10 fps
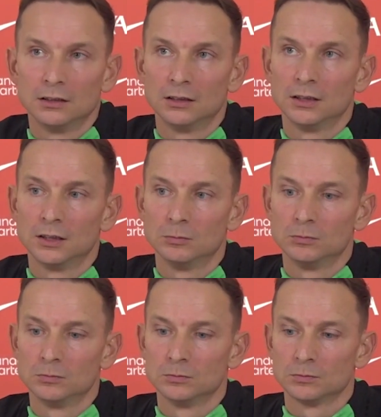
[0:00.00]
Um,
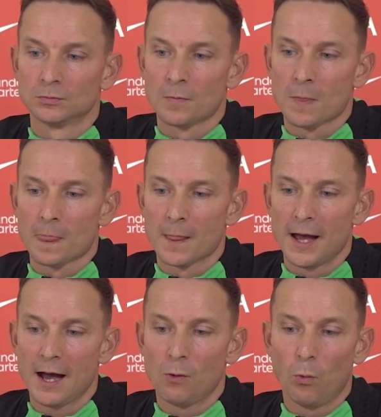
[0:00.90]

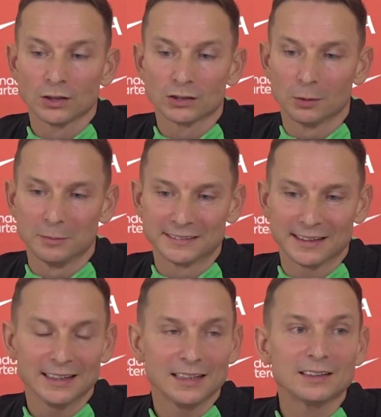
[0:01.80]
yeah, one club
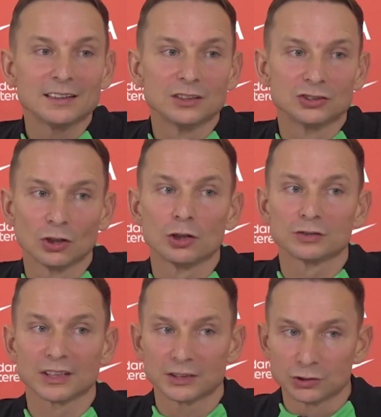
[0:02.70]
mentality
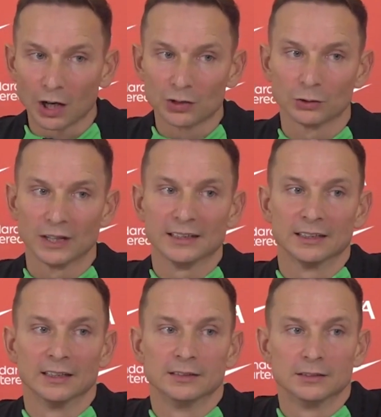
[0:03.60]
deserves that you are
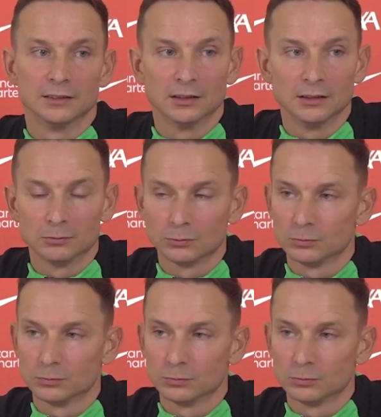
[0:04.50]
together. Um,